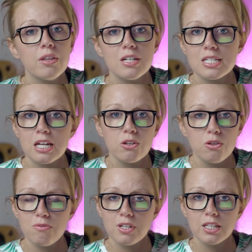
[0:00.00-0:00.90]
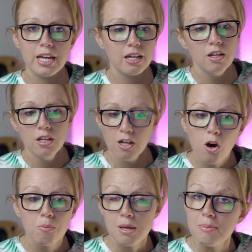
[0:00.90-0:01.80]
with until you feel like,
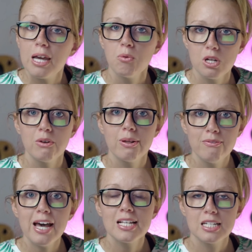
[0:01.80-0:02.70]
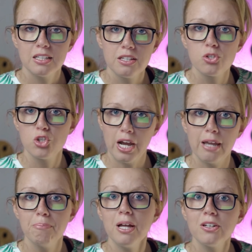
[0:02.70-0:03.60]
oh, maybe I want to invest in this
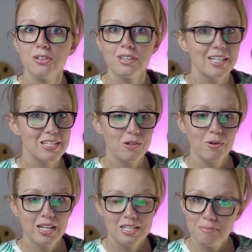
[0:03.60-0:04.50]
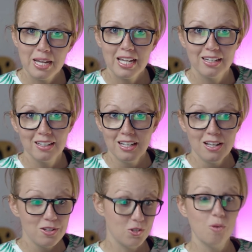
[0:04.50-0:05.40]
giant bundle that's going to make it
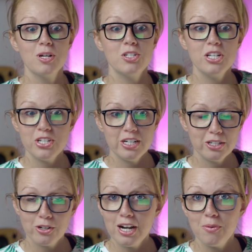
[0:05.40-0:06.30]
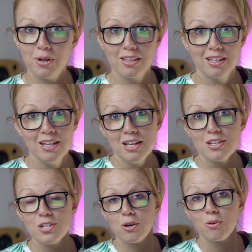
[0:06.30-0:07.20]
so much easier to create with.
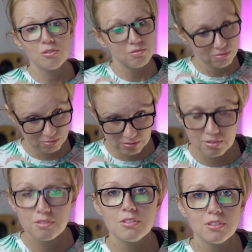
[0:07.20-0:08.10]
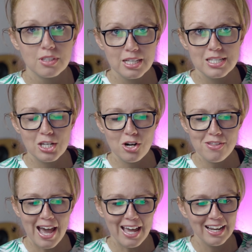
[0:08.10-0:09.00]
So
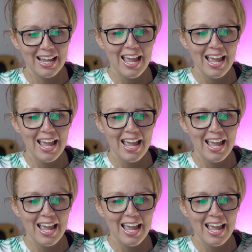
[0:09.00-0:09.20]
consider that.